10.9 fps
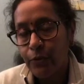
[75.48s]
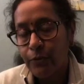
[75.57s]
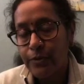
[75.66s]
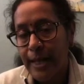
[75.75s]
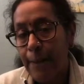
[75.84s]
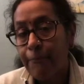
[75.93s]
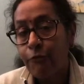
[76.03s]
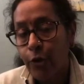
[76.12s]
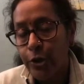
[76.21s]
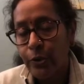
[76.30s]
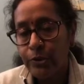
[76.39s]
tap
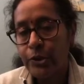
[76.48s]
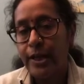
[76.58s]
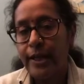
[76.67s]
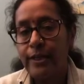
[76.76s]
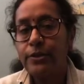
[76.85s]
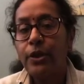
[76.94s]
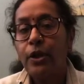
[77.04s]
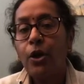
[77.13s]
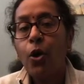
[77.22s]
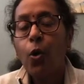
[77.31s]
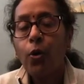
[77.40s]
for your child,
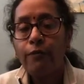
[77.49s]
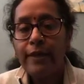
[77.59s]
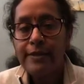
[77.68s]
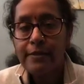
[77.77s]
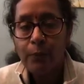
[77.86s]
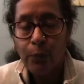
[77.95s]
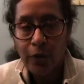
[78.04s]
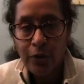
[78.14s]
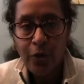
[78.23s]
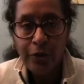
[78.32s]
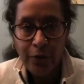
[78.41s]
always
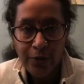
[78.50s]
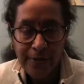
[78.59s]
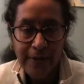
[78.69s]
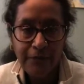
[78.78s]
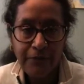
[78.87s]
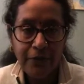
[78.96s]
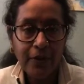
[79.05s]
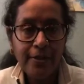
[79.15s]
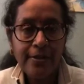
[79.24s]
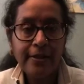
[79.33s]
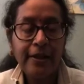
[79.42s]
work on yourself
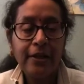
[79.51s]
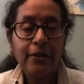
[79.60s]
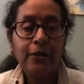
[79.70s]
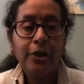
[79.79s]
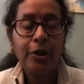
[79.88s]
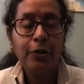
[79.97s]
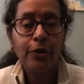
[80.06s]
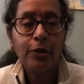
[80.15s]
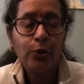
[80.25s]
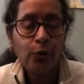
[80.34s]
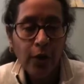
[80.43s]
first. Clear
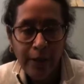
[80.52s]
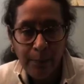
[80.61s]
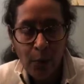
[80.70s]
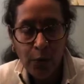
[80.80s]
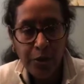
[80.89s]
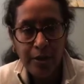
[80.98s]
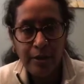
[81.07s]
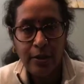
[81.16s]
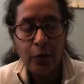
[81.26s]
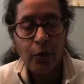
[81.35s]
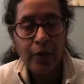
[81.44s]
your
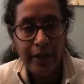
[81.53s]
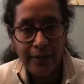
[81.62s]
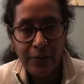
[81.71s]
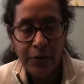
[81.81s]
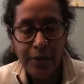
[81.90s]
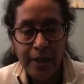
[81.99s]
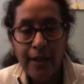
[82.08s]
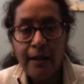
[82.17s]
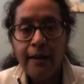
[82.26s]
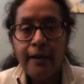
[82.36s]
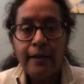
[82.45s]
emotion, your energy.
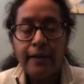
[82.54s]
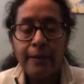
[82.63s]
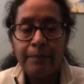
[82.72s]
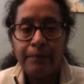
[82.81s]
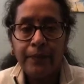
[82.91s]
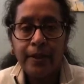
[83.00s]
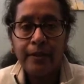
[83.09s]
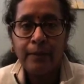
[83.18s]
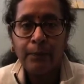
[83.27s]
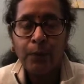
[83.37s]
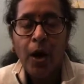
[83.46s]

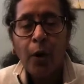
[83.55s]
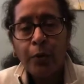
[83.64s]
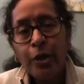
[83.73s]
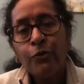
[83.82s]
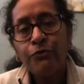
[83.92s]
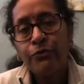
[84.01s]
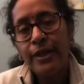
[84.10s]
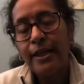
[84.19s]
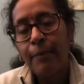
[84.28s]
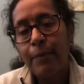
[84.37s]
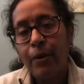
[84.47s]
How do you
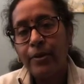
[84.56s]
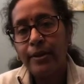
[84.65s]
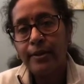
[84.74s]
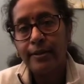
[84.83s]
feel about